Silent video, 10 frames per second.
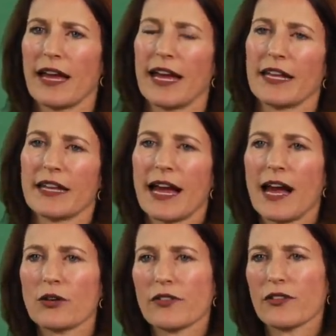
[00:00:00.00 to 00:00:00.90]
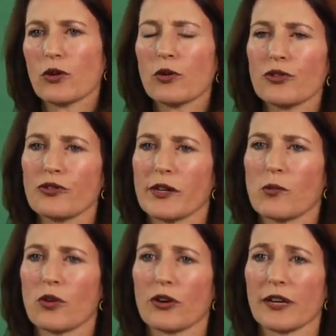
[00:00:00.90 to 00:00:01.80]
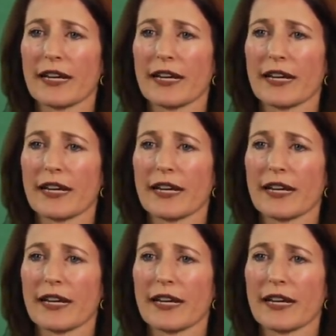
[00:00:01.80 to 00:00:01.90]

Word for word: And how does the ordering work?